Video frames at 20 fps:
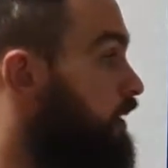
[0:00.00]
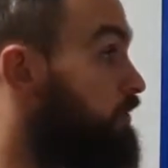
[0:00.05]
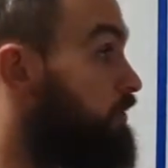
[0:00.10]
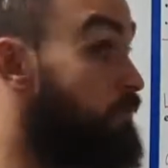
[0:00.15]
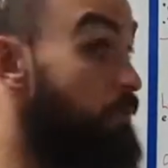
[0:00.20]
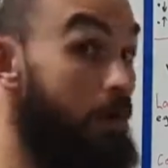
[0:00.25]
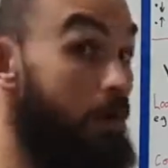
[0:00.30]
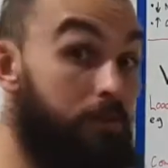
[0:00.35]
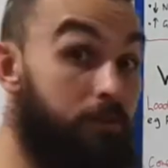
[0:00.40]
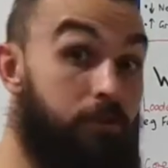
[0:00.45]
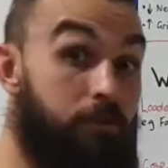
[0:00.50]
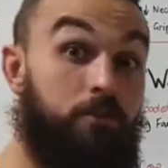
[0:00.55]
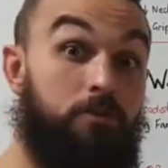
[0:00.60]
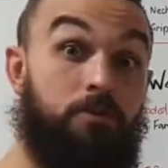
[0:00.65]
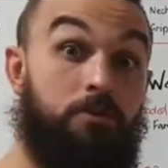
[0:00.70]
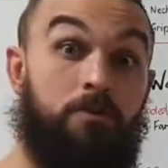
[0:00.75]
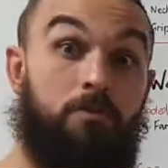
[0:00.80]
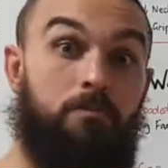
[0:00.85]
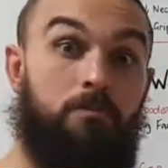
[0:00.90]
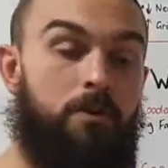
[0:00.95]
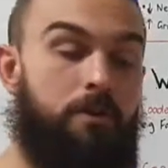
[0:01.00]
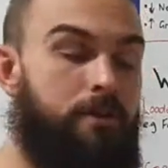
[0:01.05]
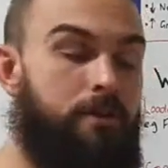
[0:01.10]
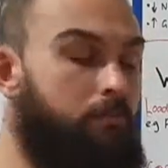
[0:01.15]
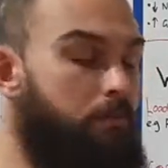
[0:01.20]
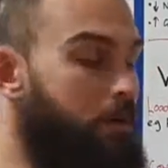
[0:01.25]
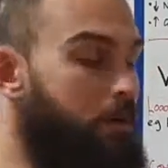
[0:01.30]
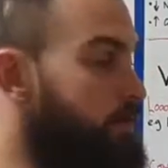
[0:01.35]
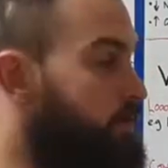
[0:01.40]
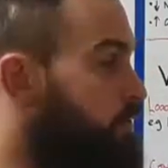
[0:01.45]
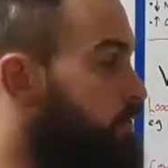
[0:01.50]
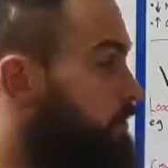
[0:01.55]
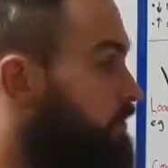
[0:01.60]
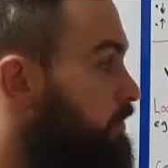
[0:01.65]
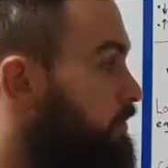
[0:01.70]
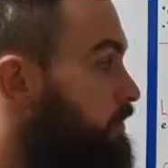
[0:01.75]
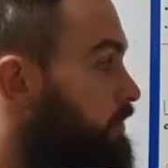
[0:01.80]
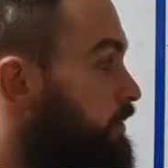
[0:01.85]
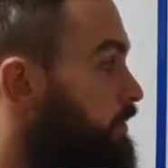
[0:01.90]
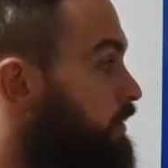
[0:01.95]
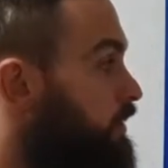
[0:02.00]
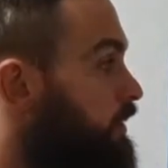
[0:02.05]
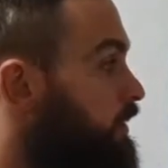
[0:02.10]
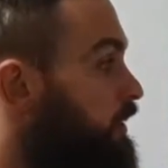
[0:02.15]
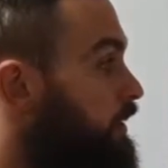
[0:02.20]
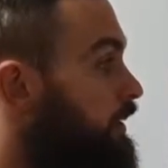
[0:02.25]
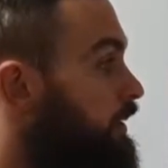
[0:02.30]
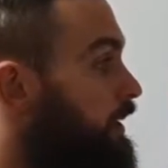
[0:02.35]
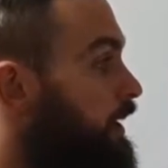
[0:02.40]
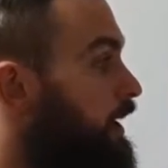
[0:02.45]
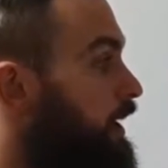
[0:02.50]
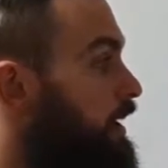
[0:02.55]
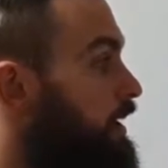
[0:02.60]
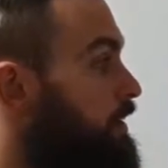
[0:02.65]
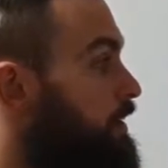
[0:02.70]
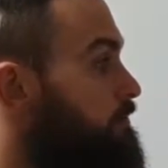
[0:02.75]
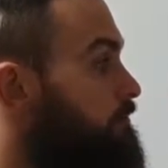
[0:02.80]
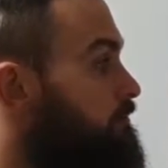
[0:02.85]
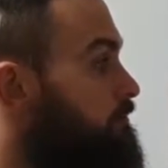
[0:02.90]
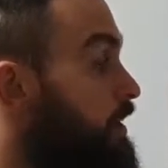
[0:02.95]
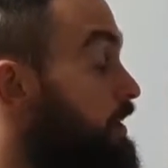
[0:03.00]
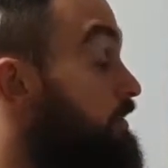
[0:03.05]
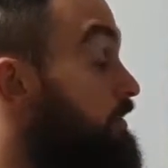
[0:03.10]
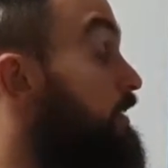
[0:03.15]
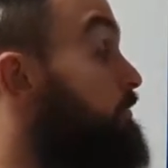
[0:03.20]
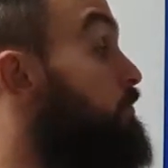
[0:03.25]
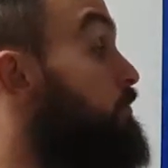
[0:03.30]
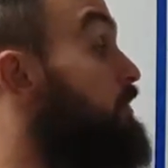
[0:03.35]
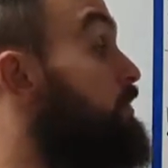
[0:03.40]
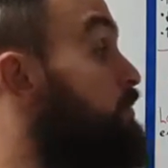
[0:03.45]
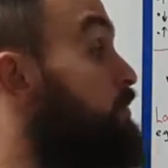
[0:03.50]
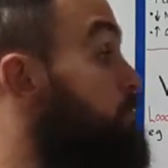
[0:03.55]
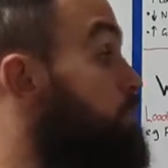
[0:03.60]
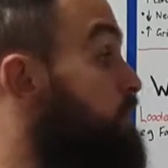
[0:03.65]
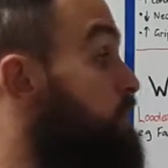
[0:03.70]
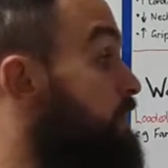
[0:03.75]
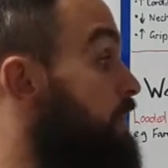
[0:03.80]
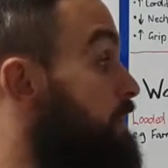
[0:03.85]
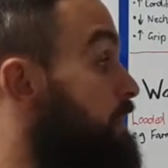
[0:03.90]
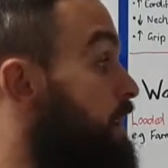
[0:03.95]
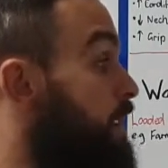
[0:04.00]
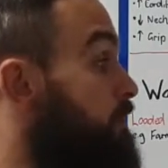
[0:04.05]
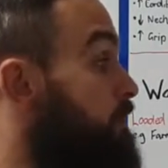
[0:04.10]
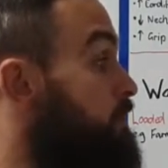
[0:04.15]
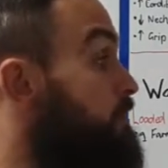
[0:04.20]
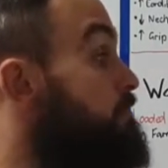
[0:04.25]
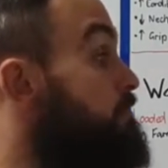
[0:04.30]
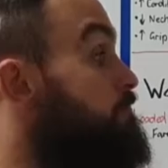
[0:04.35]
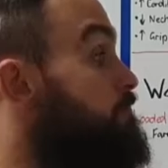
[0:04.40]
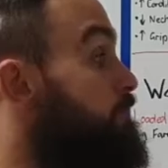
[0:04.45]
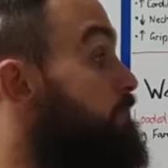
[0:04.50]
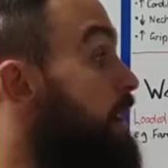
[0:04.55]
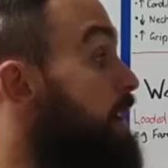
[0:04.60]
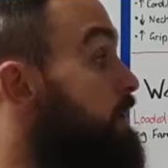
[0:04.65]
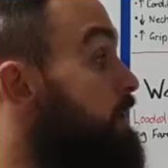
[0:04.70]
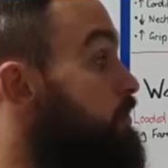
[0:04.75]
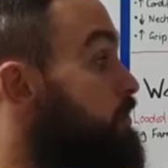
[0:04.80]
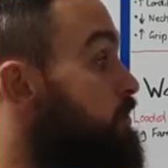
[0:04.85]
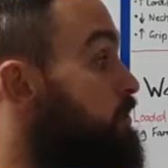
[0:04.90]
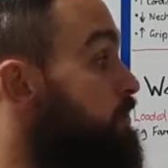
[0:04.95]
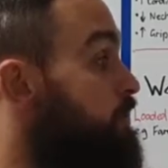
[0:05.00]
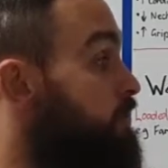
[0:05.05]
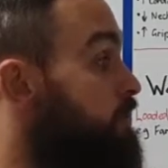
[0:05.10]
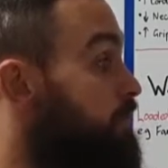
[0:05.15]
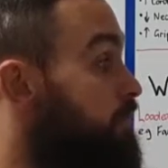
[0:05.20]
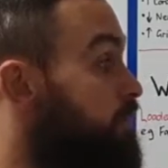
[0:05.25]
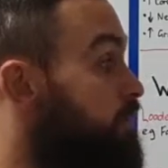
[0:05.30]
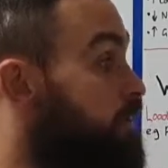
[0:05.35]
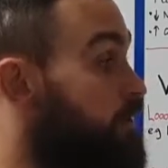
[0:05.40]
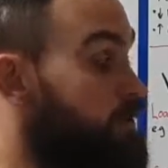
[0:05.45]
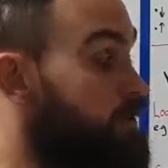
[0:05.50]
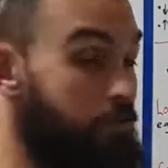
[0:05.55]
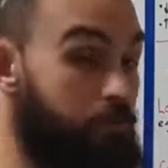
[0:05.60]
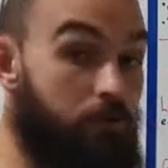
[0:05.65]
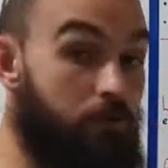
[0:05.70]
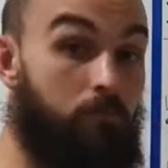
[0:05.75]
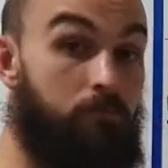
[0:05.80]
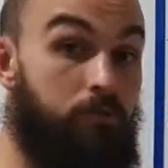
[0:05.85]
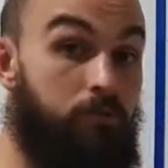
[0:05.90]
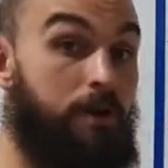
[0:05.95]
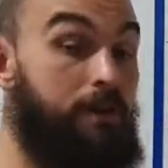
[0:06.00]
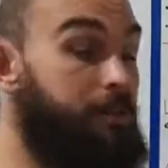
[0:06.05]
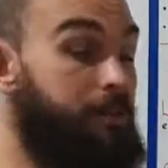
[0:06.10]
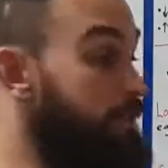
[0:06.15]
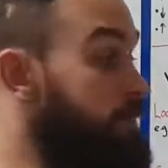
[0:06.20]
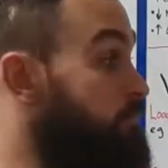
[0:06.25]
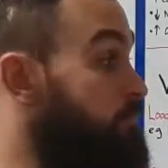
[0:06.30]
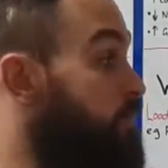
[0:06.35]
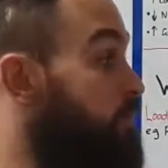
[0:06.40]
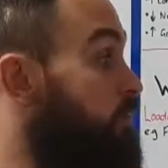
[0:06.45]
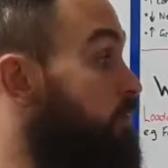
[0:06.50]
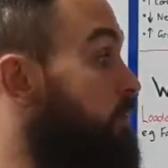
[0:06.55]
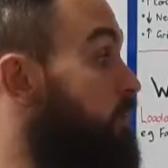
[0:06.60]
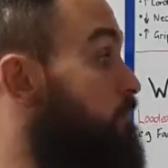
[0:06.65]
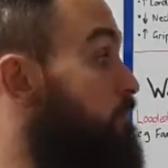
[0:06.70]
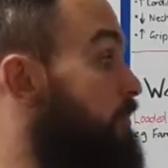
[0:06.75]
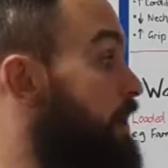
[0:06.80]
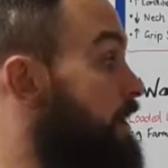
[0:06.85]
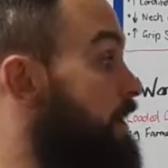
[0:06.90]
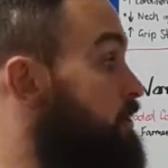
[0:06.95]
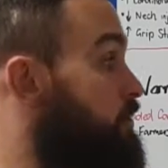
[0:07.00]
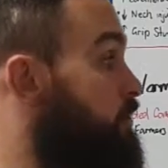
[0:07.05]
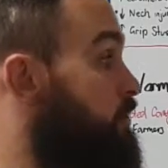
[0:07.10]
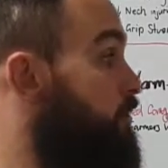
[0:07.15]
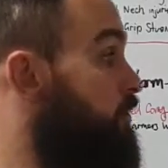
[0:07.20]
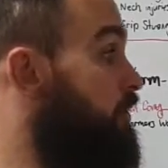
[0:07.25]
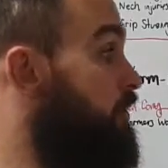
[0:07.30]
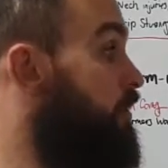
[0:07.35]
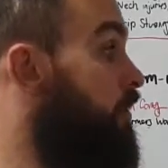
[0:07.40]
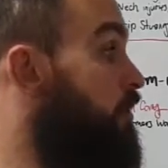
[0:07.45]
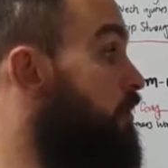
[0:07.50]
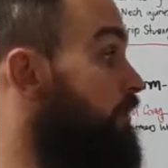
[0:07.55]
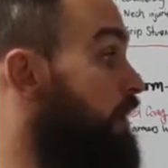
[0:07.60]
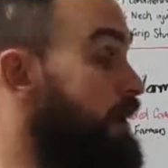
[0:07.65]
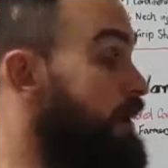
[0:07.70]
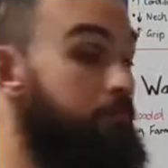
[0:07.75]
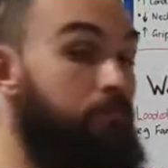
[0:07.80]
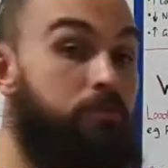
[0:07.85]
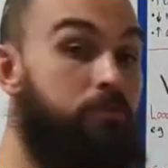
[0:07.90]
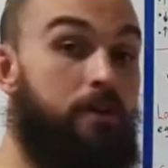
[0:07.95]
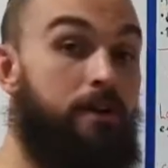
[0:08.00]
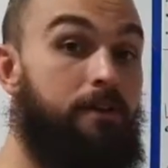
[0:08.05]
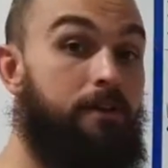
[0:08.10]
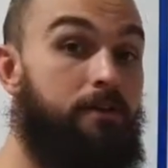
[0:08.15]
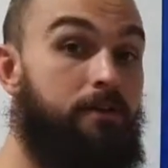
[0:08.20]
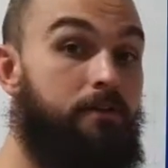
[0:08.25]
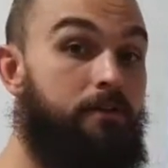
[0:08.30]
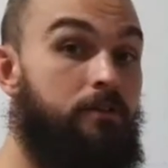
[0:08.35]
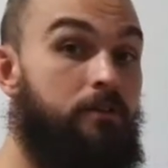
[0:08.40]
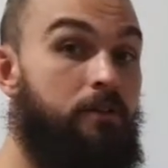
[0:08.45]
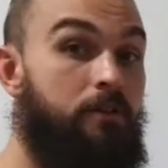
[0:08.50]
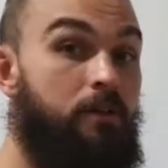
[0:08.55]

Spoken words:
The one that suits your body the most. And then we superset that with a bench. So a pressing move, a bench or an overhead press.